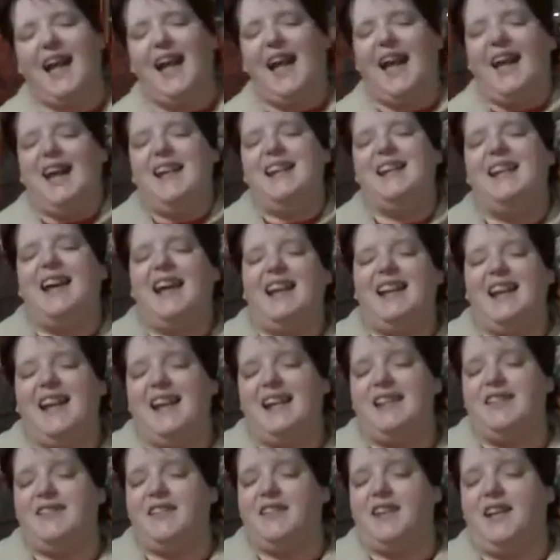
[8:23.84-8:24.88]
And that
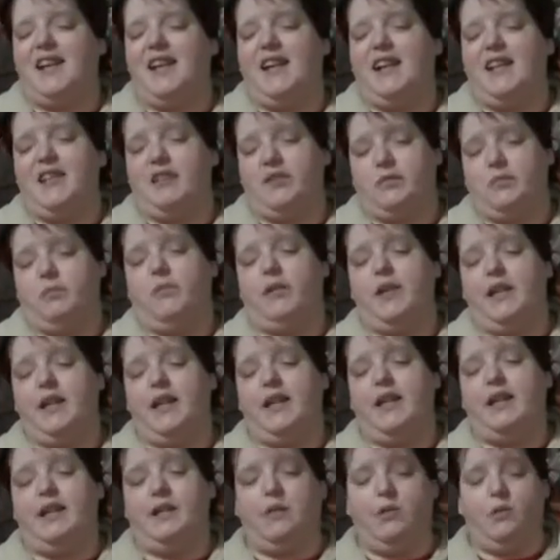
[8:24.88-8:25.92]
is the case.
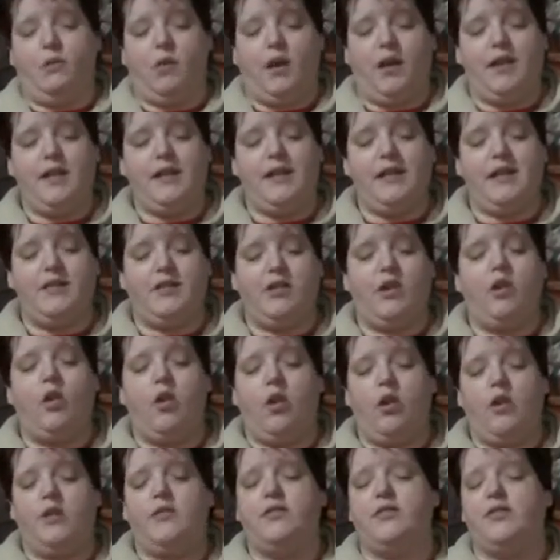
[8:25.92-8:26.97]
It's a
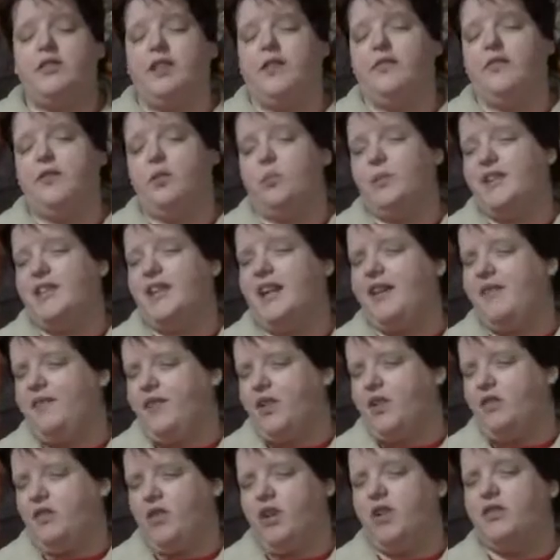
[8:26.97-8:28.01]
lot of stuff that we take for
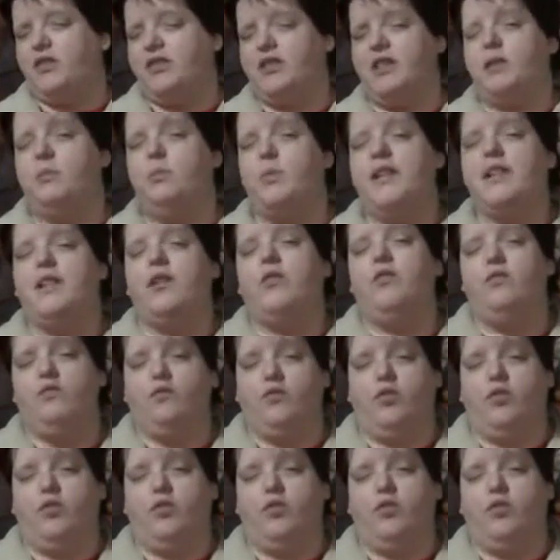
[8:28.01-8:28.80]
granted and we don't